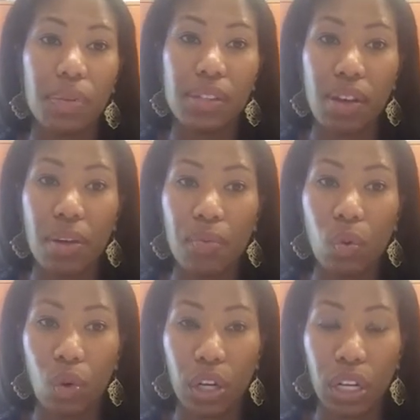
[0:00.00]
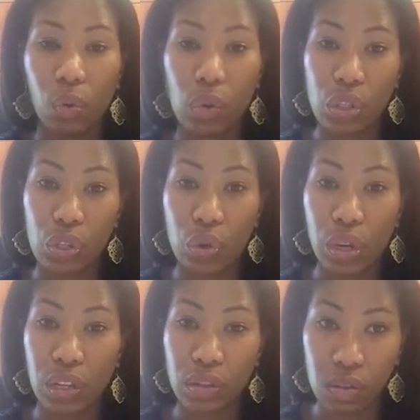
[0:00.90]
some working with
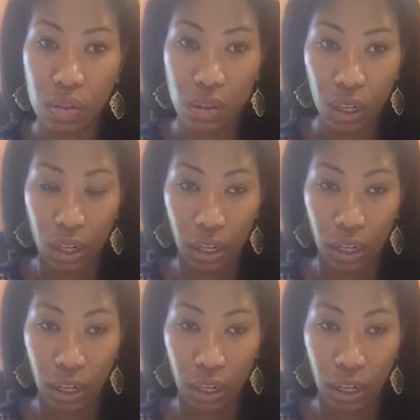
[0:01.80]
students